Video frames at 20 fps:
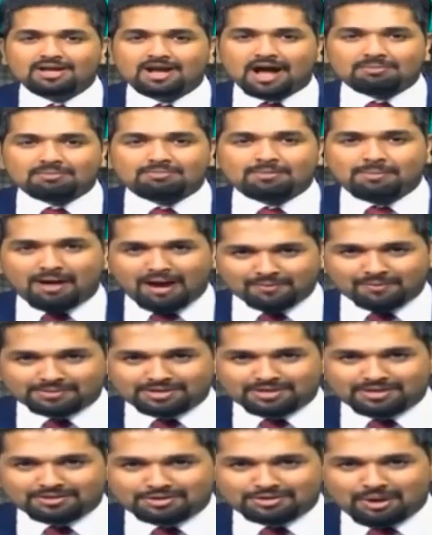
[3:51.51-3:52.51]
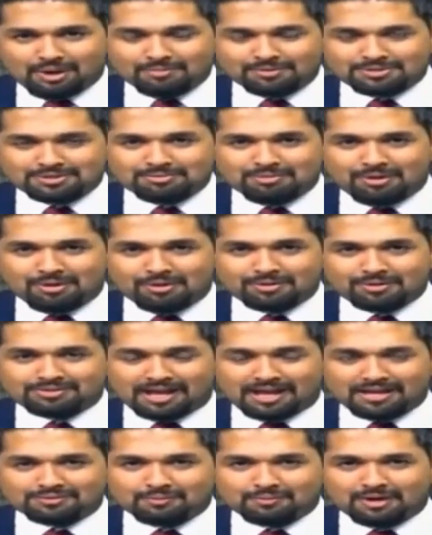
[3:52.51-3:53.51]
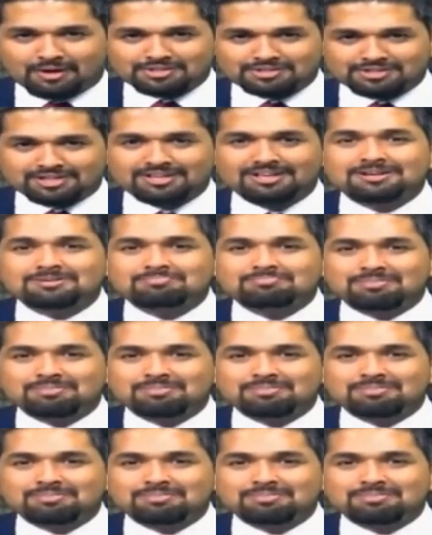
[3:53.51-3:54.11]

I'll be back with another topic tomorrow. Thanks for watching.